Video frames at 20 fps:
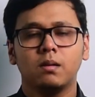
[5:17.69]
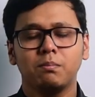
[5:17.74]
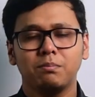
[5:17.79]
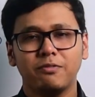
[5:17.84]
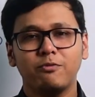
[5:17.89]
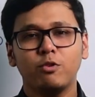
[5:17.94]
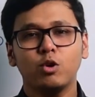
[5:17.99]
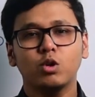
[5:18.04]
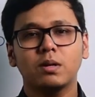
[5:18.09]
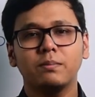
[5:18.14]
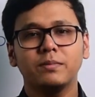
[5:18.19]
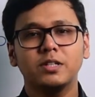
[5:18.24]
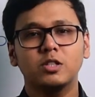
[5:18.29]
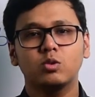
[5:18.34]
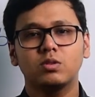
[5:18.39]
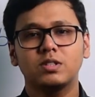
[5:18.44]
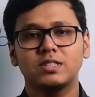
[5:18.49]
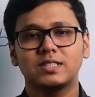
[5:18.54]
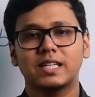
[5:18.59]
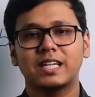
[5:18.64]
Before coming
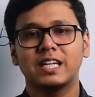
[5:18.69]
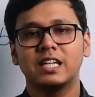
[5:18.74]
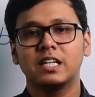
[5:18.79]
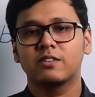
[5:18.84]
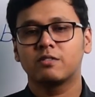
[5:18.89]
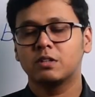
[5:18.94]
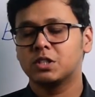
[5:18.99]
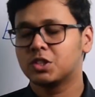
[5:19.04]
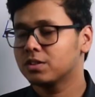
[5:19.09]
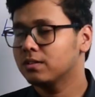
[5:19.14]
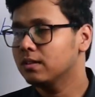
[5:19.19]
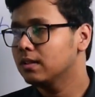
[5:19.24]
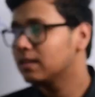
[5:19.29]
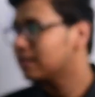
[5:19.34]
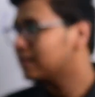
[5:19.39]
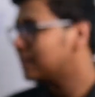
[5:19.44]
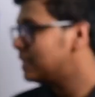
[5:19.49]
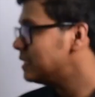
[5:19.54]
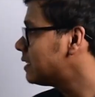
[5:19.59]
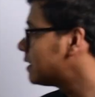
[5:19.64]
to the second equation,
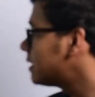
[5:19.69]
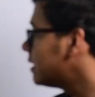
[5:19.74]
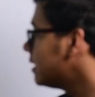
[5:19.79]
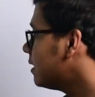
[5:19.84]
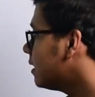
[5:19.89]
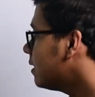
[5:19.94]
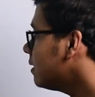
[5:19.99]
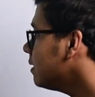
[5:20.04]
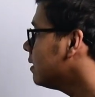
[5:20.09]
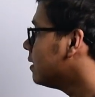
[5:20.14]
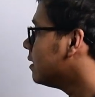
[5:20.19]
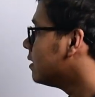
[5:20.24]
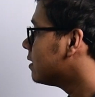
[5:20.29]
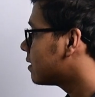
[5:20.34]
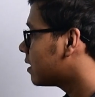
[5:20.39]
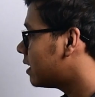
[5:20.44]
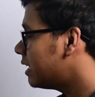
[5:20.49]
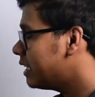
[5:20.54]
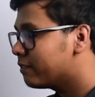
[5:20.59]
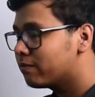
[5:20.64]
let's see the
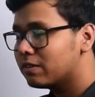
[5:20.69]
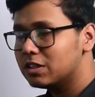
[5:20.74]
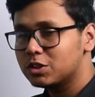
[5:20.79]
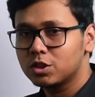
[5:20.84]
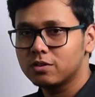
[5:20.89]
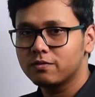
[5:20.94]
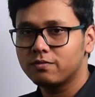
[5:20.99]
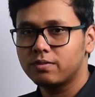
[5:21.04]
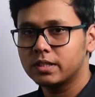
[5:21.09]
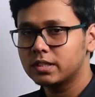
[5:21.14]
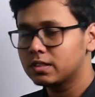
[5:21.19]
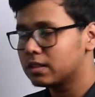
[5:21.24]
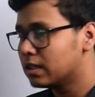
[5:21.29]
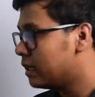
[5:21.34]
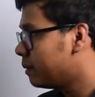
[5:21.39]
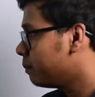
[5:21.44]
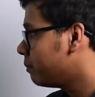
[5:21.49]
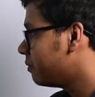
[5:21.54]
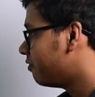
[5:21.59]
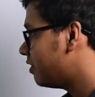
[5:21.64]
third equation first,
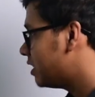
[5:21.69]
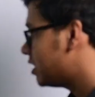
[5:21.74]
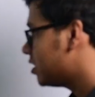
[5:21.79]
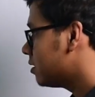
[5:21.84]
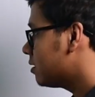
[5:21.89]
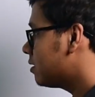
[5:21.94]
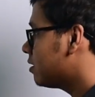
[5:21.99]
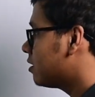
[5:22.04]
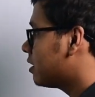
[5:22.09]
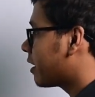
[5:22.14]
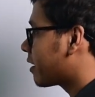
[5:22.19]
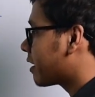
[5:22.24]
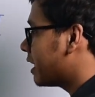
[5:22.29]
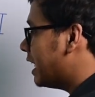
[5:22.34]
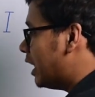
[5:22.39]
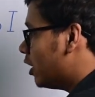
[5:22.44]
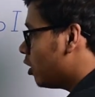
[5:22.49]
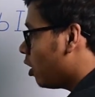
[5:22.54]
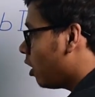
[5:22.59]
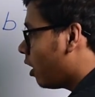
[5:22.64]
which is the
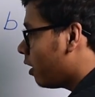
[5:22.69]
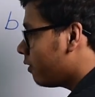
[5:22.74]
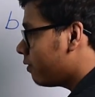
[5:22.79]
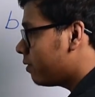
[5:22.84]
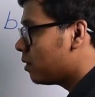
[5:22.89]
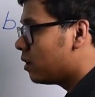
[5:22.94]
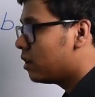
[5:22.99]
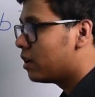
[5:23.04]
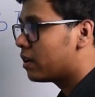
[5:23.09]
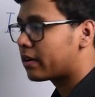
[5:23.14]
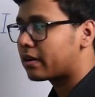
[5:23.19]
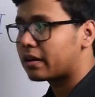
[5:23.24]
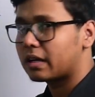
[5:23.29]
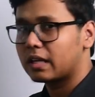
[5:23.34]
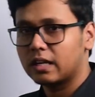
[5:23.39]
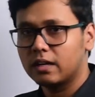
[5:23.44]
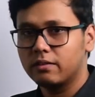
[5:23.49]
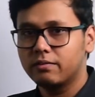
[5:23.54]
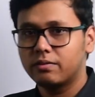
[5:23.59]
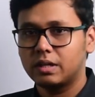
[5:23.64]
rate of
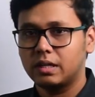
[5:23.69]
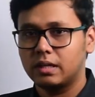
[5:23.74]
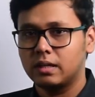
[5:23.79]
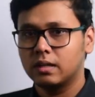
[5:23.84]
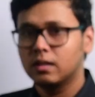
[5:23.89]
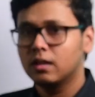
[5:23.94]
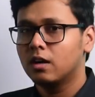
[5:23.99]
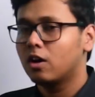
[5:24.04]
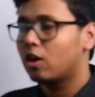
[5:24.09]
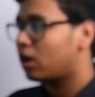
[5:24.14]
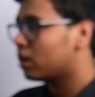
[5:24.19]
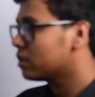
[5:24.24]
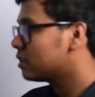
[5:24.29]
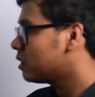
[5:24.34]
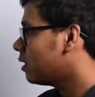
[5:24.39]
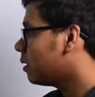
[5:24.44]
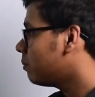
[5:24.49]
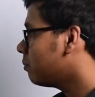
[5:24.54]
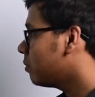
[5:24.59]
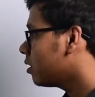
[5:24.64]
recovery or the
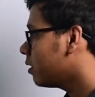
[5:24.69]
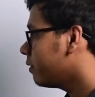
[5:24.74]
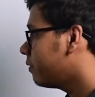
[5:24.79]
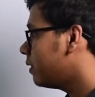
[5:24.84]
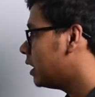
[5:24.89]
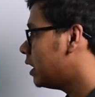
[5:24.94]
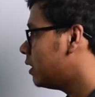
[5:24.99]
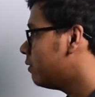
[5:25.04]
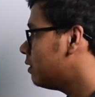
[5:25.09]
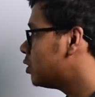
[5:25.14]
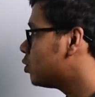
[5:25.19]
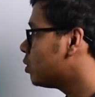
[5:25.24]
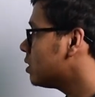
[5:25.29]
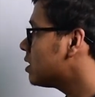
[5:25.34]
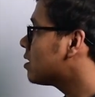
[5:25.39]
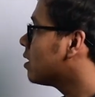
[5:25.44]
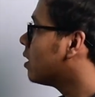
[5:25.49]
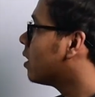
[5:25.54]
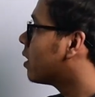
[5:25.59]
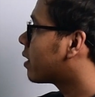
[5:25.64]
number of
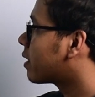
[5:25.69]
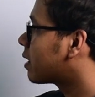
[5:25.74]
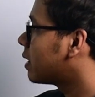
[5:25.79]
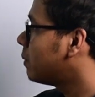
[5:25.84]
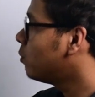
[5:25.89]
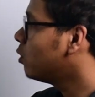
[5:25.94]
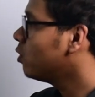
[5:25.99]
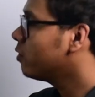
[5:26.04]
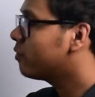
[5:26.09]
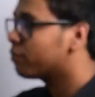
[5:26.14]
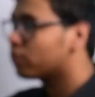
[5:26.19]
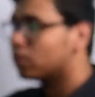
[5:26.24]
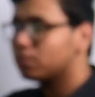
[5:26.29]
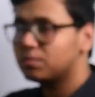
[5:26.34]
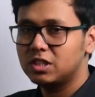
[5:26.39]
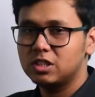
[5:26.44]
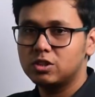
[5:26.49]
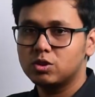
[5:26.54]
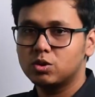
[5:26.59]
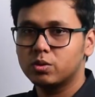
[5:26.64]
individuals removed
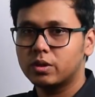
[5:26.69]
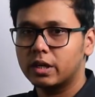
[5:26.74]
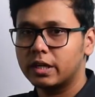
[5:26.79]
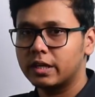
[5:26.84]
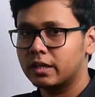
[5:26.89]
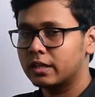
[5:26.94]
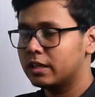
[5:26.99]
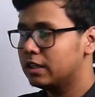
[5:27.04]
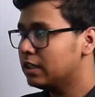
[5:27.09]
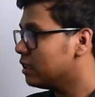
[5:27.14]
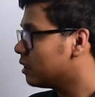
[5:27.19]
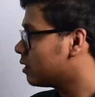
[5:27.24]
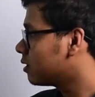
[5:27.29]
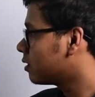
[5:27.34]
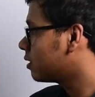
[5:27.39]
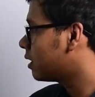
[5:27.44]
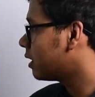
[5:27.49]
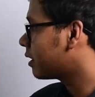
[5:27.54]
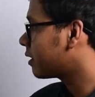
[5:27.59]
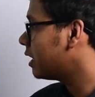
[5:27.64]
from these two categories,
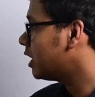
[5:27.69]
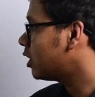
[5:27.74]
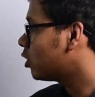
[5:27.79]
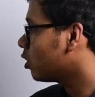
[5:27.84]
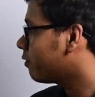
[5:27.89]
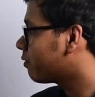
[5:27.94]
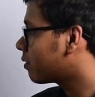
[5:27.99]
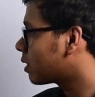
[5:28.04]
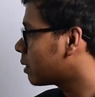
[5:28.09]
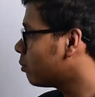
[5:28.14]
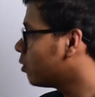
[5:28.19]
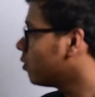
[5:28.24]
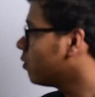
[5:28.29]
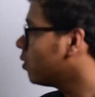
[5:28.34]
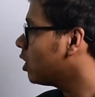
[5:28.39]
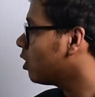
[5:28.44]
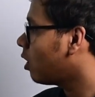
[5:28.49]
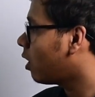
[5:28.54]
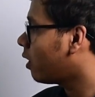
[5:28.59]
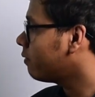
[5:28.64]
the rate of
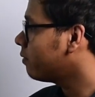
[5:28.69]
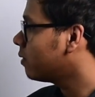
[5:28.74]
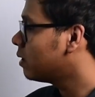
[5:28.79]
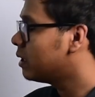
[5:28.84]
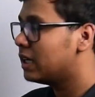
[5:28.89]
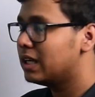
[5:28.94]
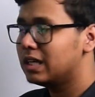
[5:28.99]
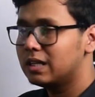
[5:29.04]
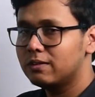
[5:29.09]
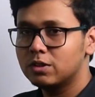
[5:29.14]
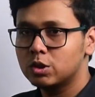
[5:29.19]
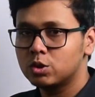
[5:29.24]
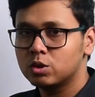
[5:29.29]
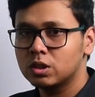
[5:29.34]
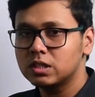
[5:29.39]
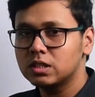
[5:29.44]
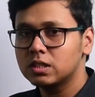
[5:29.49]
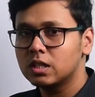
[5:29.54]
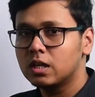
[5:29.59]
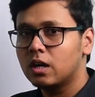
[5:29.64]
removal of
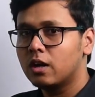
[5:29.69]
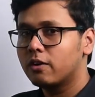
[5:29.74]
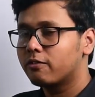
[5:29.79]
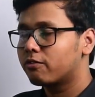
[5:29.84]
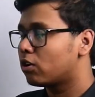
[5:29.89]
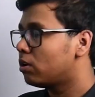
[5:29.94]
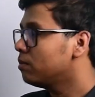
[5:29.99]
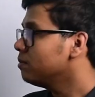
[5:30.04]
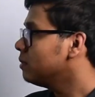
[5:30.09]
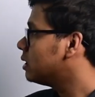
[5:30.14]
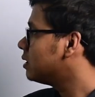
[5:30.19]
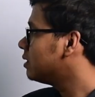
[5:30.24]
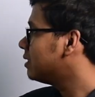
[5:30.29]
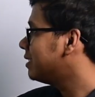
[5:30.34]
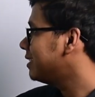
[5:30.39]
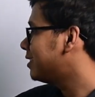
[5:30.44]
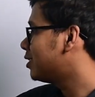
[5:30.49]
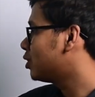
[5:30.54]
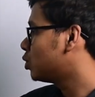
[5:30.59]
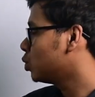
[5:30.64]
individuals from
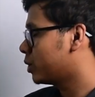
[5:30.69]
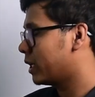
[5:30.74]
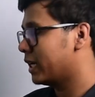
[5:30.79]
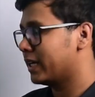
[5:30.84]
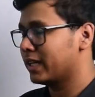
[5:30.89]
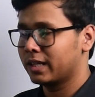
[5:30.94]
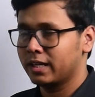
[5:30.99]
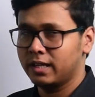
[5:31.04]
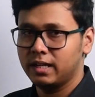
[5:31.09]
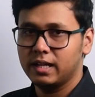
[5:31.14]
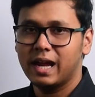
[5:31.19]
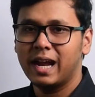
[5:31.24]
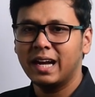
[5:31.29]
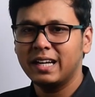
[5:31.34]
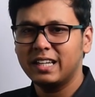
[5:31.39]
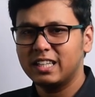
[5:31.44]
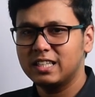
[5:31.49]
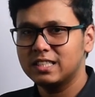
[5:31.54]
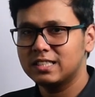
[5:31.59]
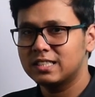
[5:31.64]
these two categories,
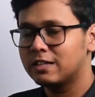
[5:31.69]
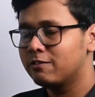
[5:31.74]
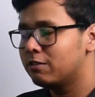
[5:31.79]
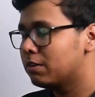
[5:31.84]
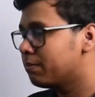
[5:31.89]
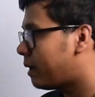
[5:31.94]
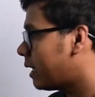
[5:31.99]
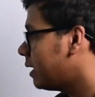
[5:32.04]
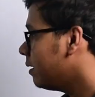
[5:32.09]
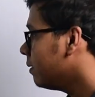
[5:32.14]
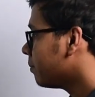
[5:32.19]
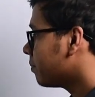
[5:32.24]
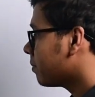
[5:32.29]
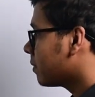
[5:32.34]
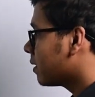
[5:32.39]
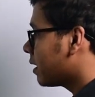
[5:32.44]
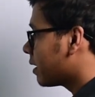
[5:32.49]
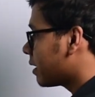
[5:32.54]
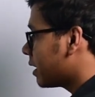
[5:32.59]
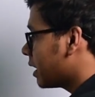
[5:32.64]
and it is given by
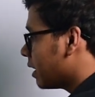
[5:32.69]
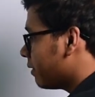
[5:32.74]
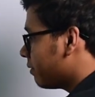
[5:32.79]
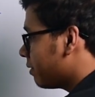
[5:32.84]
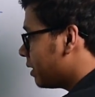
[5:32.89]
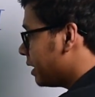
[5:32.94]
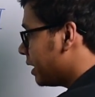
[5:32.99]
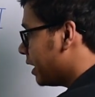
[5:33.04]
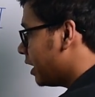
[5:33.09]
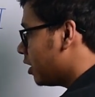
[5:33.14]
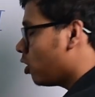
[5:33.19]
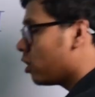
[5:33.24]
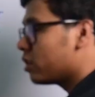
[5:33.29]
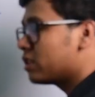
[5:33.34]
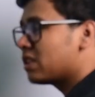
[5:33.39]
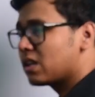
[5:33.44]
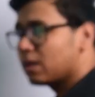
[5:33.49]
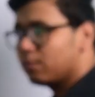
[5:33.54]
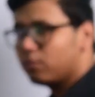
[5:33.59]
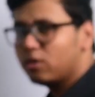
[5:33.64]
the recovery rate or
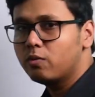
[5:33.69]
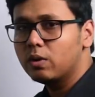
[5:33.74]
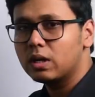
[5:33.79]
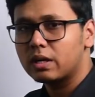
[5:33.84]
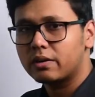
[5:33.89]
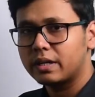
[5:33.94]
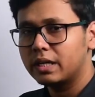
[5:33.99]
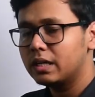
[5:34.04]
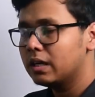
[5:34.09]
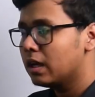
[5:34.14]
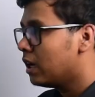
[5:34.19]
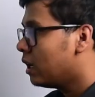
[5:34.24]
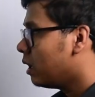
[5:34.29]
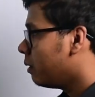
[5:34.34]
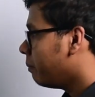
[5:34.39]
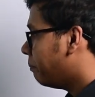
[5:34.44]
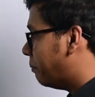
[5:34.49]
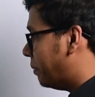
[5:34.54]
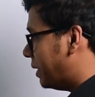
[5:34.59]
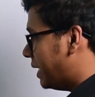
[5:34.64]
the removal rate
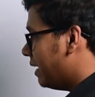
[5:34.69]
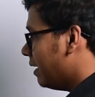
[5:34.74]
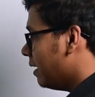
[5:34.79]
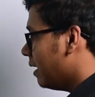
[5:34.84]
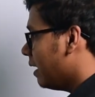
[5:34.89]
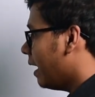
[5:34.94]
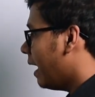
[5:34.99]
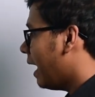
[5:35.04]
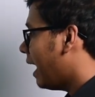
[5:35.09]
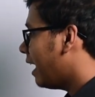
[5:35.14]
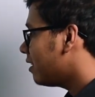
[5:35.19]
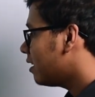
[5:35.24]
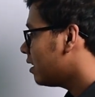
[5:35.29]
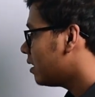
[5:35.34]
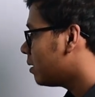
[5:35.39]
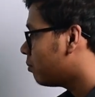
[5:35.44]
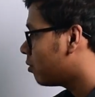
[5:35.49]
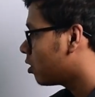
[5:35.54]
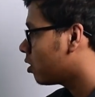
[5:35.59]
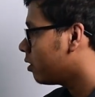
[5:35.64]
B and the
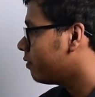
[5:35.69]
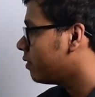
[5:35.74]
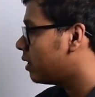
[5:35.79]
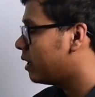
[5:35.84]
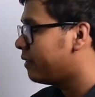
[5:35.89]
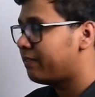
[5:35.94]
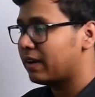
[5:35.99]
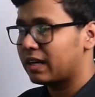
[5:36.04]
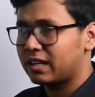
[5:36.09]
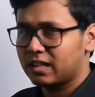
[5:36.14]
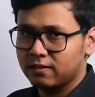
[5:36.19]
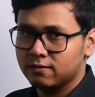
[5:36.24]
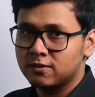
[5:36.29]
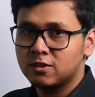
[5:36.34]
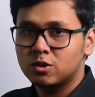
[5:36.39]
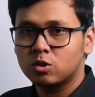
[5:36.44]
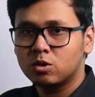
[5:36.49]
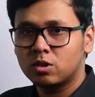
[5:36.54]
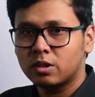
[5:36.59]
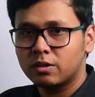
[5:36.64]
number of
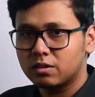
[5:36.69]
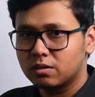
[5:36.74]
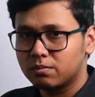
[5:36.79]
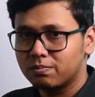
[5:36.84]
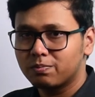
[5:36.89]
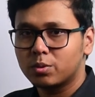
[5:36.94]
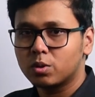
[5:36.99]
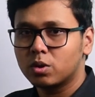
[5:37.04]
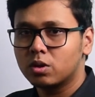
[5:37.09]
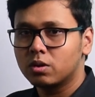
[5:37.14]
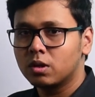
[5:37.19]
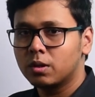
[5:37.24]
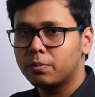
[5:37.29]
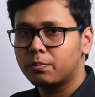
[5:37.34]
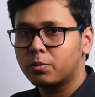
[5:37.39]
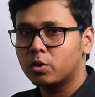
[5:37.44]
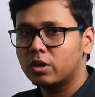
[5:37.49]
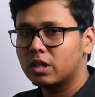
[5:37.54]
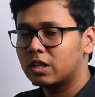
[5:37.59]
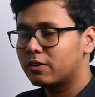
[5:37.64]
infectives. So the
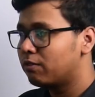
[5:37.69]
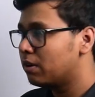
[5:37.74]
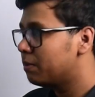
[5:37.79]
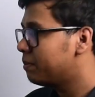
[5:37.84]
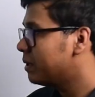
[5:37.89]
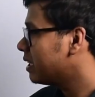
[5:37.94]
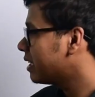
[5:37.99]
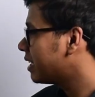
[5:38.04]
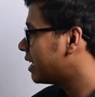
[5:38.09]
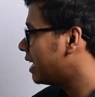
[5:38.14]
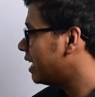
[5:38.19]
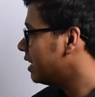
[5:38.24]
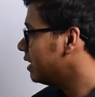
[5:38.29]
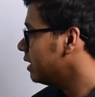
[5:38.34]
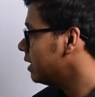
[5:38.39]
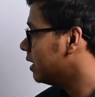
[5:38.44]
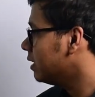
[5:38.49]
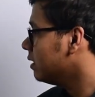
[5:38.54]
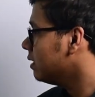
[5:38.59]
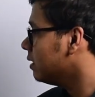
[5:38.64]
product will be a
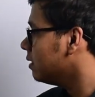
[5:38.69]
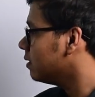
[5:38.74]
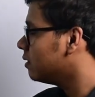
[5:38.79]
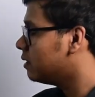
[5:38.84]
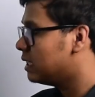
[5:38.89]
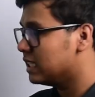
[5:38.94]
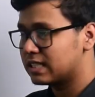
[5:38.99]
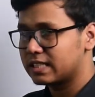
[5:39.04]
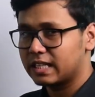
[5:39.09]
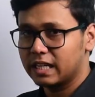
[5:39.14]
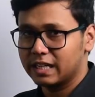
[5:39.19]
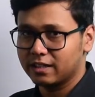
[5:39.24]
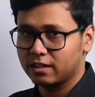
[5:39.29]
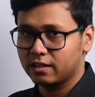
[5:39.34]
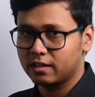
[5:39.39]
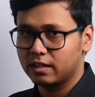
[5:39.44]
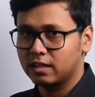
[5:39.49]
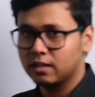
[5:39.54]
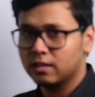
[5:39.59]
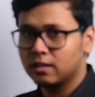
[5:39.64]
gain in this
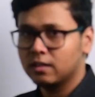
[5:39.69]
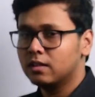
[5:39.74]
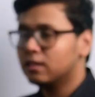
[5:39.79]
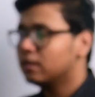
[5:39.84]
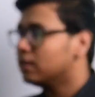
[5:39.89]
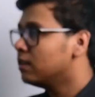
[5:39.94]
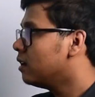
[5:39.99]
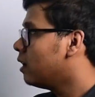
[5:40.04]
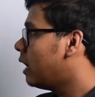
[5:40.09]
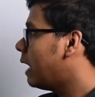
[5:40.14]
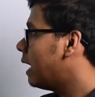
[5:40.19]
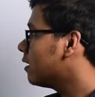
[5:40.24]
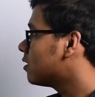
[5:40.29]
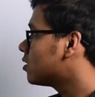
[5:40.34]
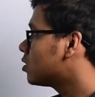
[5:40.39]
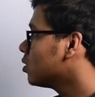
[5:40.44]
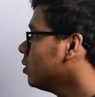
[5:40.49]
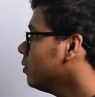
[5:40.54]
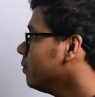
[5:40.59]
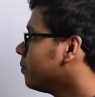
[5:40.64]
category.
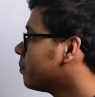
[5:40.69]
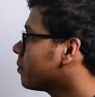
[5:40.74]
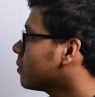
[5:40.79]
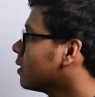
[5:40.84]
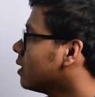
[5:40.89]
So